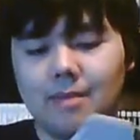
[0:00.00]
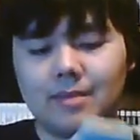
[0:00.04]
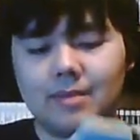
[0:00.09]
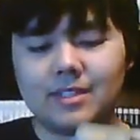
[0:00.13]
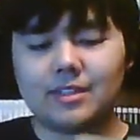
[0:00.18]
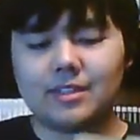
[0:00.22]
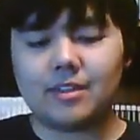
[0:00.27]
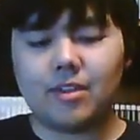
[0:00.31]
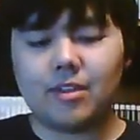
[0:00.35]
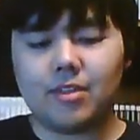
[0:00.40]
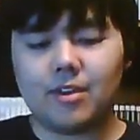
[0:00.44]

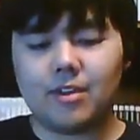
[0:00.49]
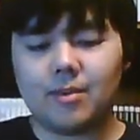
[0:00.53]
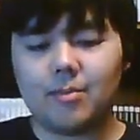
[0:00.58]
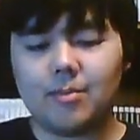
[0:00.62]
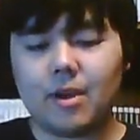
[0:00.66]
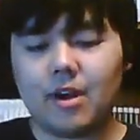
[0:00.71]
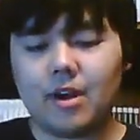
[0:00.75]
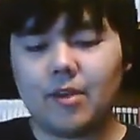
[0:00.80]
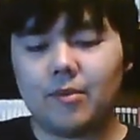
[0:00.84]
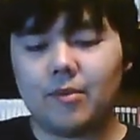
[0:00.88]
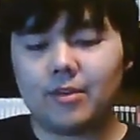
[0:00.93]
This is a
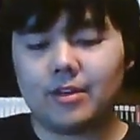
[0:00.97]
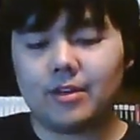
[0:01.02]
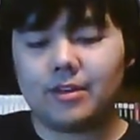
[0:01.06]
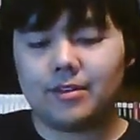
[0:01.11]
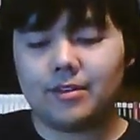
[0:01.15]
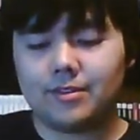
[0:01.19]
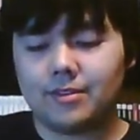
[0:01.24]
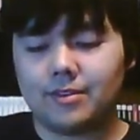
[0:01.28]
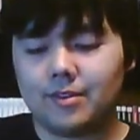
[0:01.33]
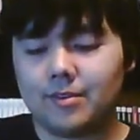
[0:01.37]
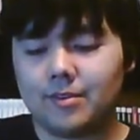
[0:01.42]
third-party
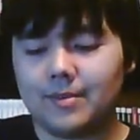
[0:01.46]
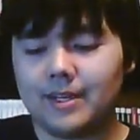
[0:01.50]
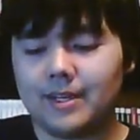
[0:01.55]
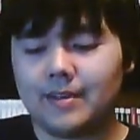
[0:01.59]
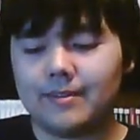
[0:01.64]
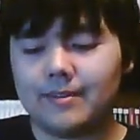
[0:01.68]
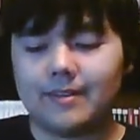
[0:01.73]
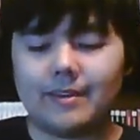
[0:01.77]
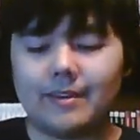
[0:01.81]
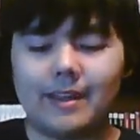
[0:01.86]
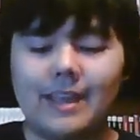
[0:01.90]
one too, but
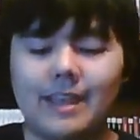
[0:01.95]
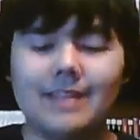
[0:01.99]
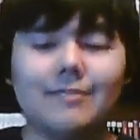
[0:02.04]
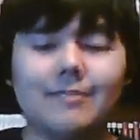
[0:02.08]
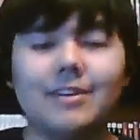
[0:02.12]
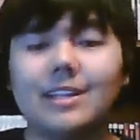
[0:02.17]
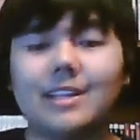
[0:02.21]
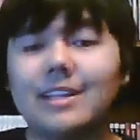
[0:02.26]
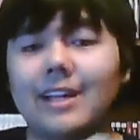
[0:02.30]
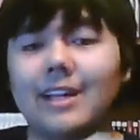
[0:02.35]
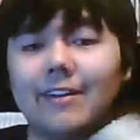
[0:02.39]

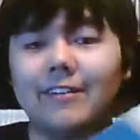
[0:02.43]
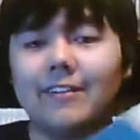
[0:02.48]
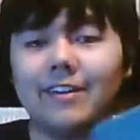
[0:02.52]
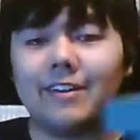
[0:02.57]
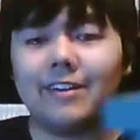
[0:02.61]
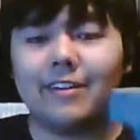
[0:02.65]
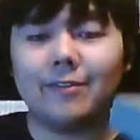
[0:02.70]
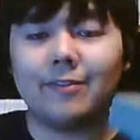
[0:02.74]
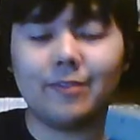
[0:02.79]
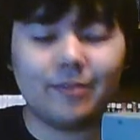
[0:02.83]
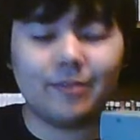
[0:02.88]
again, not
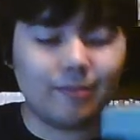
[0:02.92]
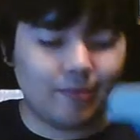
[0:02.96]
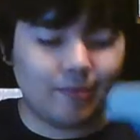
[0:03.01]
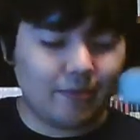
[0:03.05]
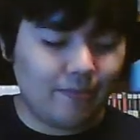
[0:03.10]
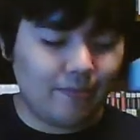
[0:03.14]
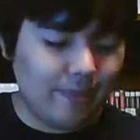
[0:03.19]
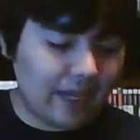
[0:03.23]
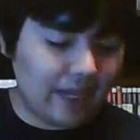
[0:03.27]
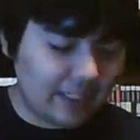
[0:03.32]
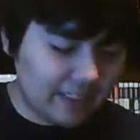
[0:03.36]
really
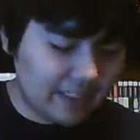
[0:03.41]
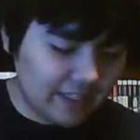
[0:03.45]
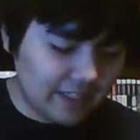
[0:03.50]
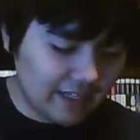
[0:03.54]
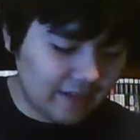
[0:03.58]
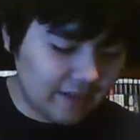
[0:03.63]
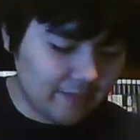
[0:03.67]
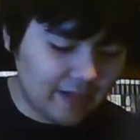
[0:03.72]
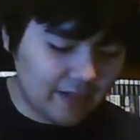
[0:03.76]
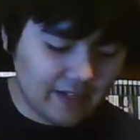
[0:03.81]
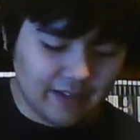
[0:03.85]
worth
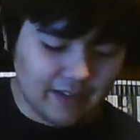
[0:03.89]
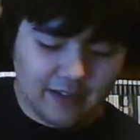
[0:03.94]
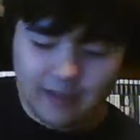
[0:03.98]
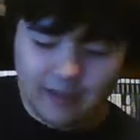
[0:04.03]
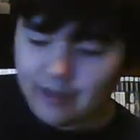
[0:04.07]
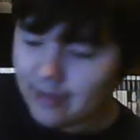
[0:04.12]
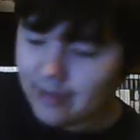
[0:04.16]
mentioning, but